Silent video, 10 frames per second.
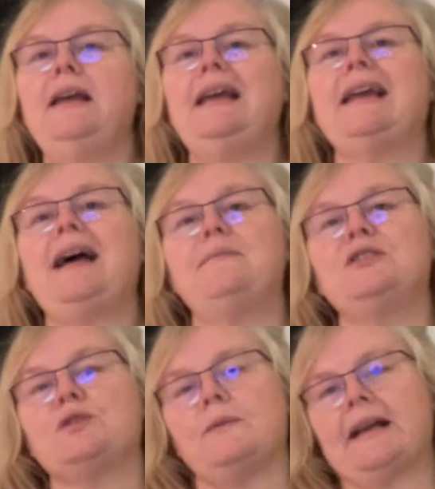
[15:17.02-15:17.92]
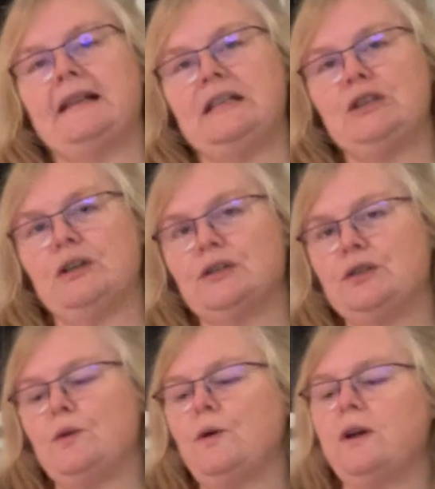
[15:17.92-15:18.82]
It comes directly to your
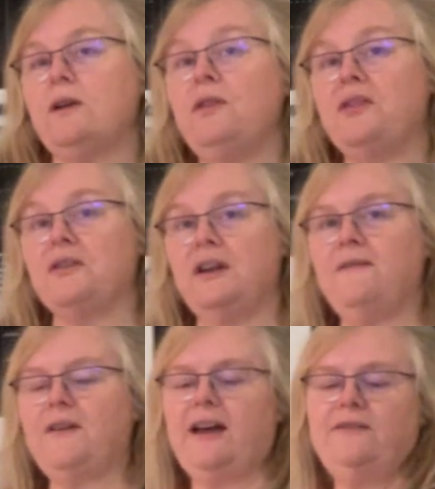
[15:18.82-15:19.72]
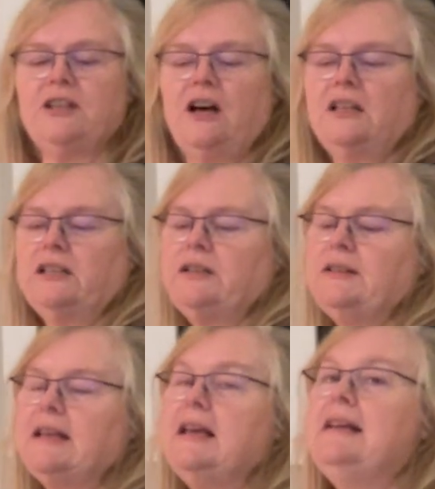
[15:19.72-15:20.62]
door, $35,